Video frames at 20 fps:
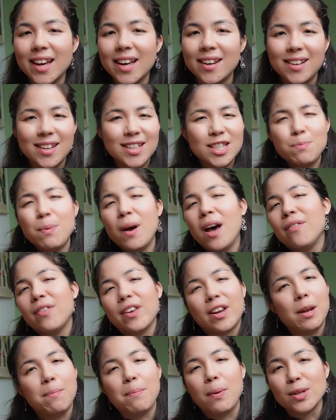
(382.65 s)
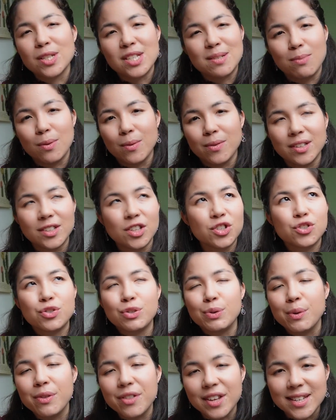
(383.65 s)
and it's perfectly possible that the
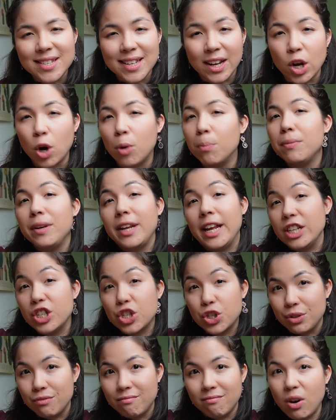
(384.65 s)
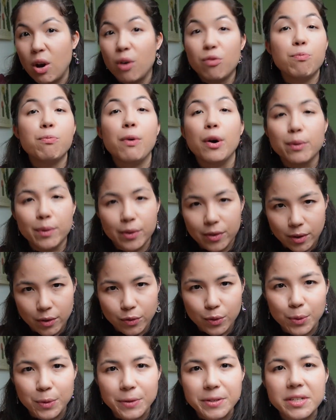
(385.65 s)
truth is a combination of both,
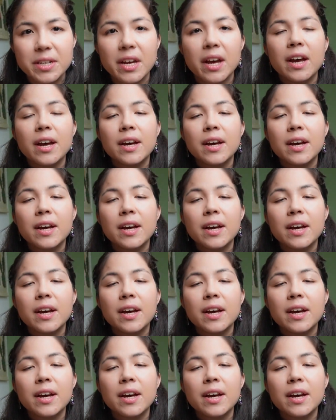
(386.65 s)
of course.